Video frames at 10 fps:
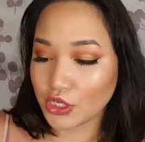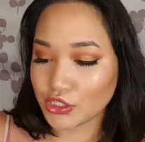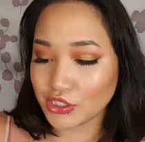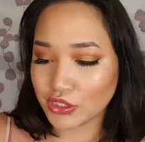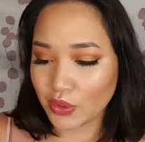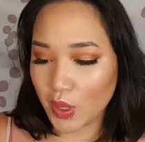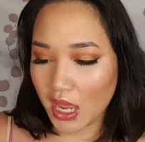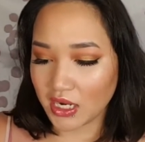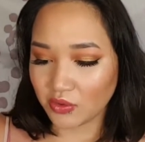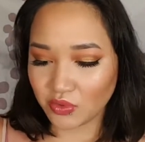So
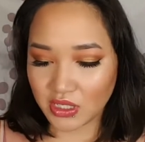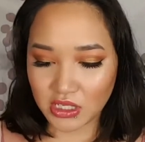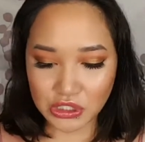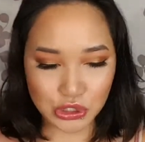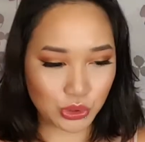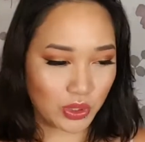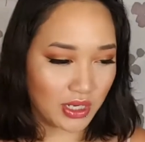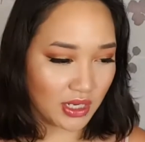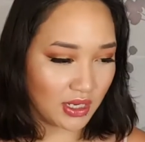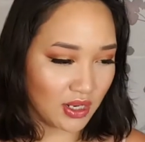I didn't really enjoy it.